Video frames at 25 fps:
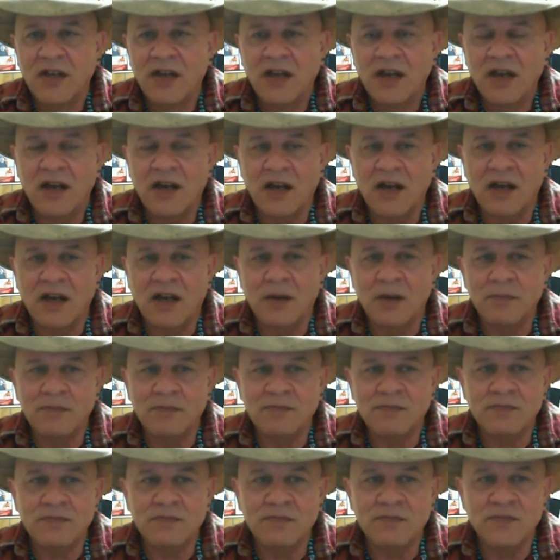
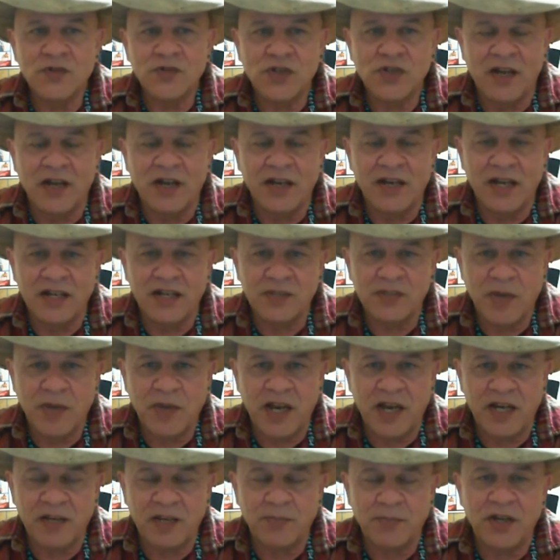Um, John had his
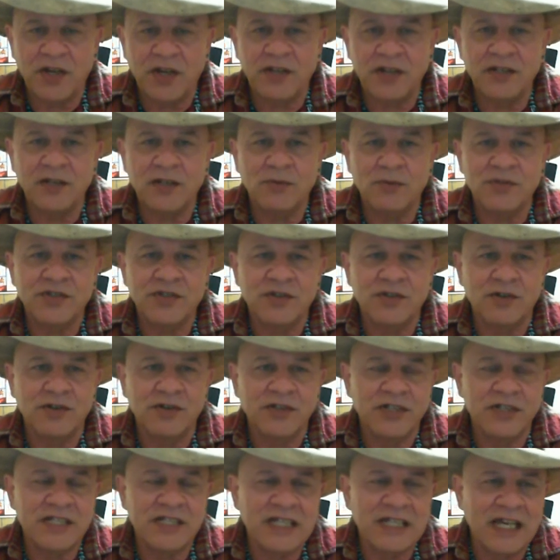panic button. It was
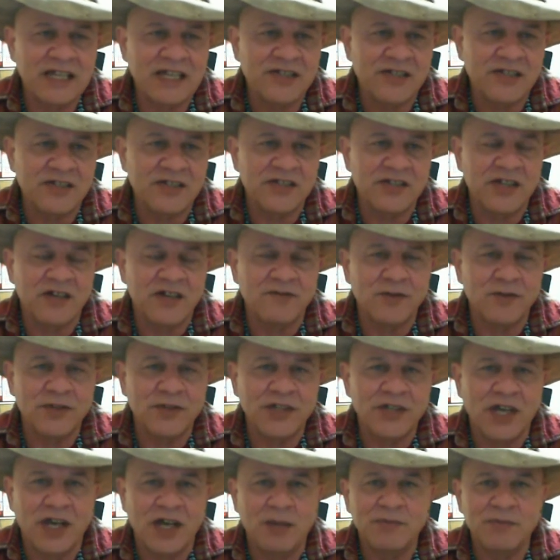thoroughly tested several
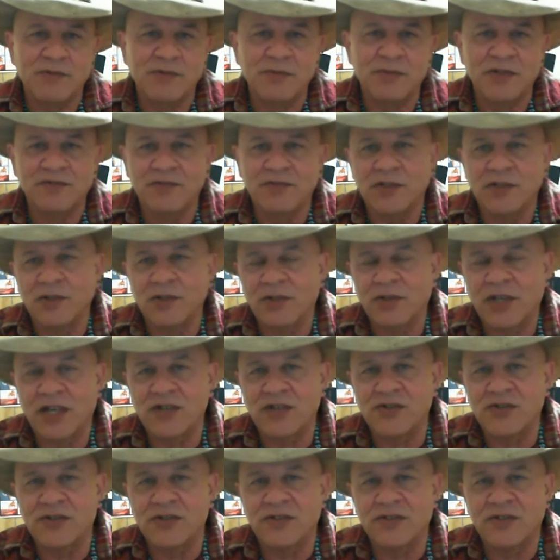times from different
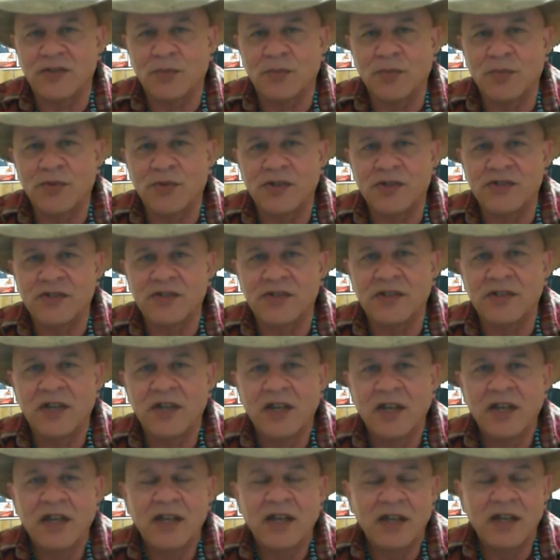locations in the prison.
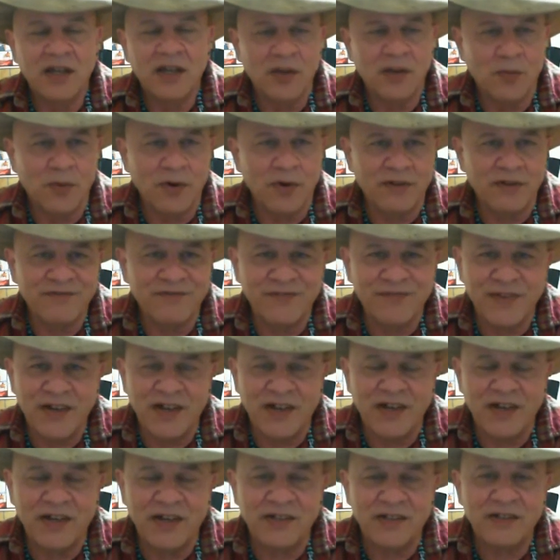It worked
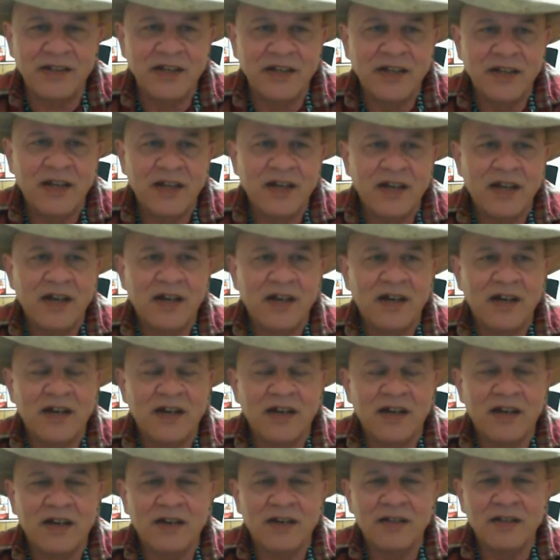fine.
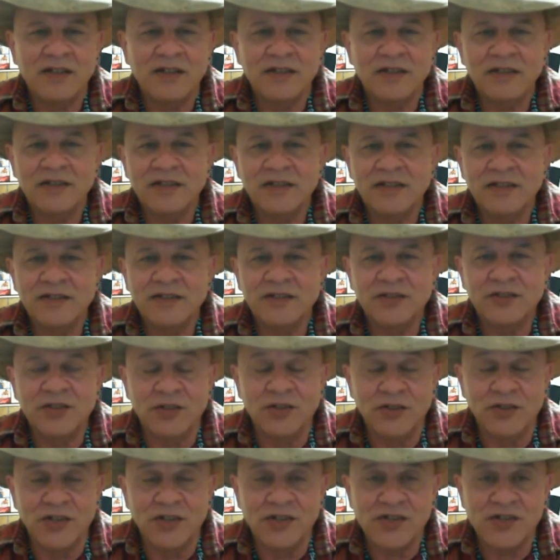Uh,
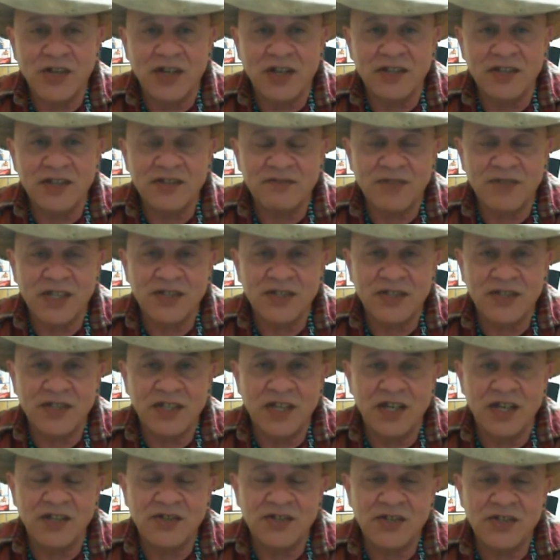during John's
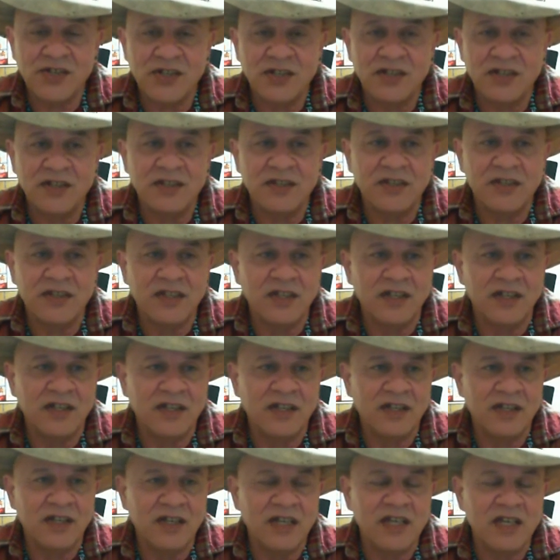investigation,
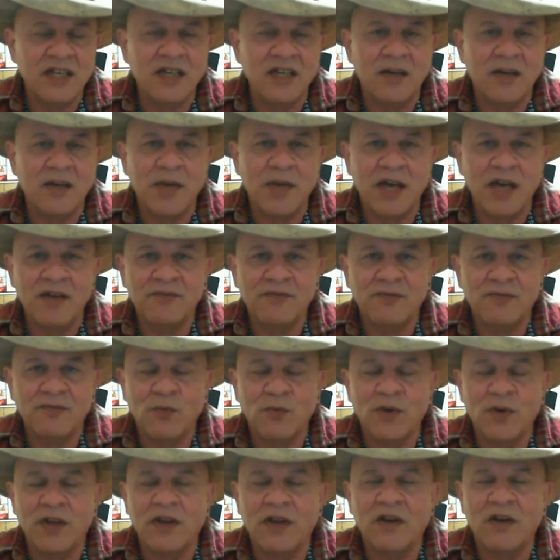the EMF
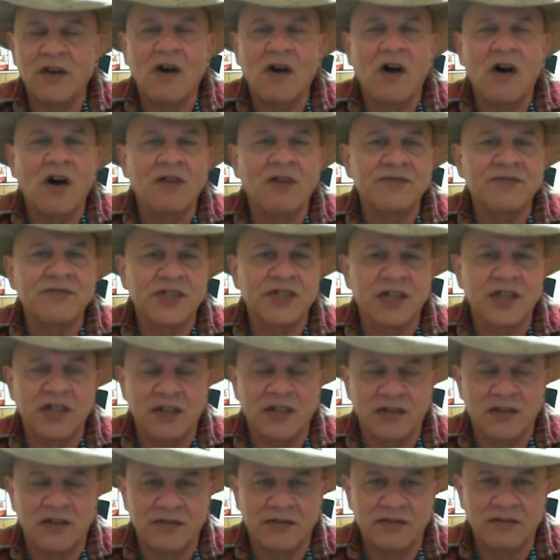went off
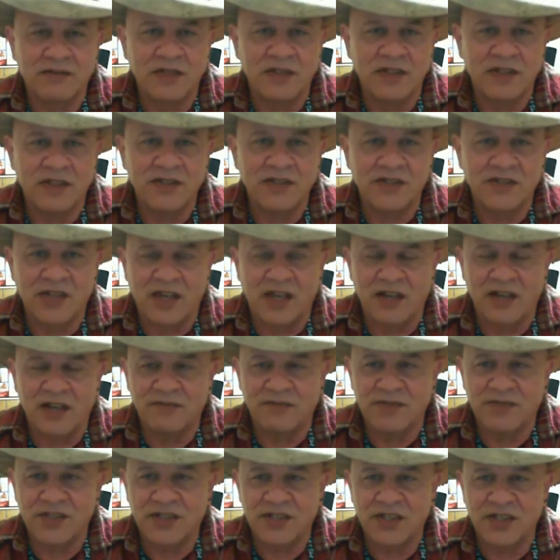scale inside of
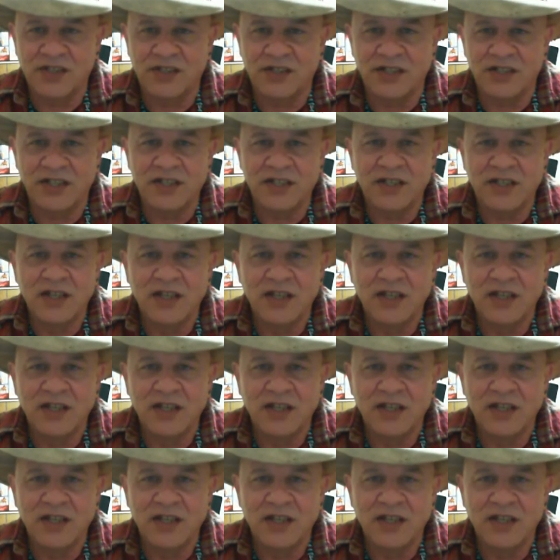the facility.